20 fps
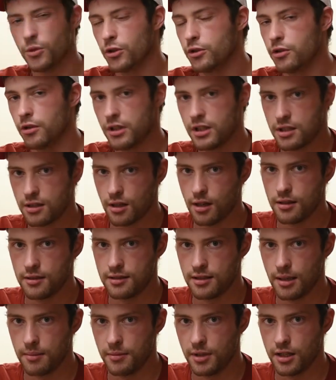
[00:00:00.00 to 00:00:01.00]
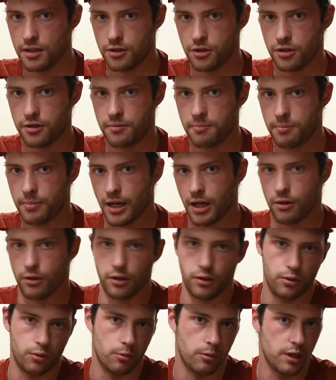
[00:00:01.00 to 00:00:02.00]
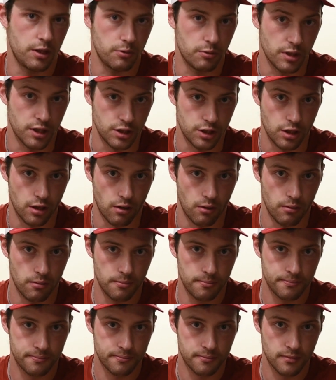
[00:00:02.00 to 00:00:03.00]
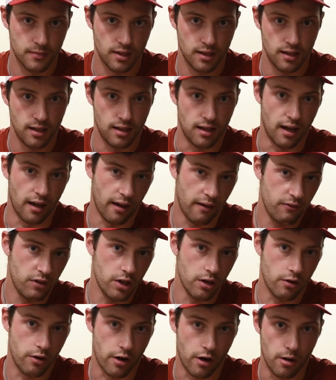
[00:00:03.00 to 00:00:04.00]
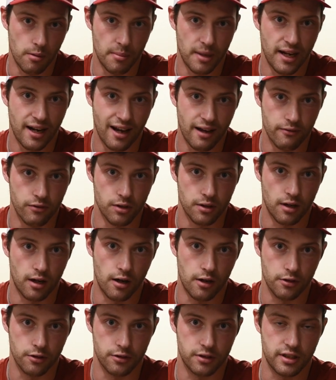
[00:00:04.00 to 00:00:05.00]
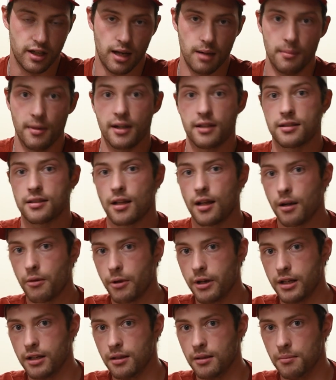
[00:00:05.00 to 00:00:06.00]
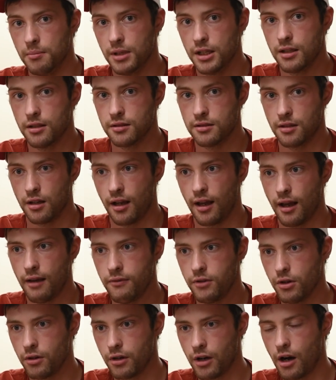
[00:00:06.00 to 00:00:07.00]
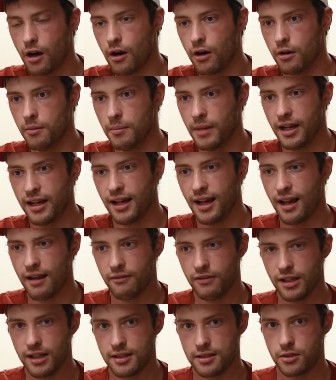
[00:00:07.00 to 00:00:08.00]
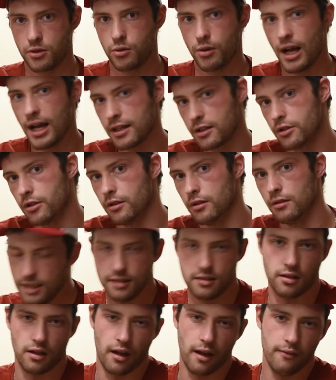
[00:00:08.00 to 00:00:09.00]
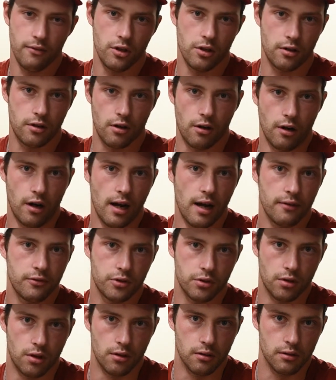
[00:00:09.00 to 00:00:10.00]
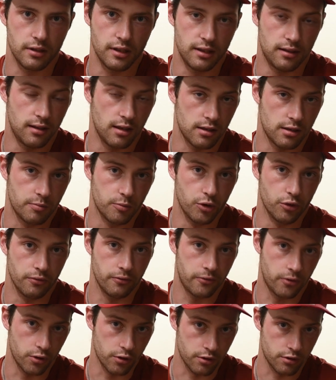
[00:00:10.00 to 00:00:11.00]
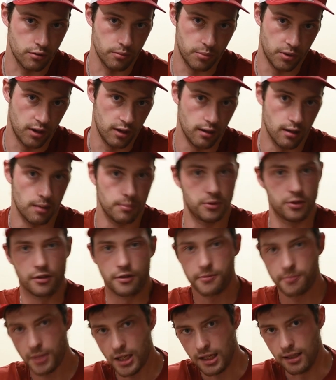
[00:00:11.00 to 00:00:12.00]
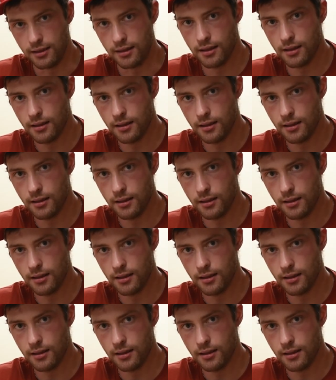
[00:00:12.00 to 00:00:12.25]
more to this concept than just power to weight ratio. A heavier car might have a harder time accelerating because the heavier car might have less traction. It's a heavier car after all, it takes more force to put it up to speed.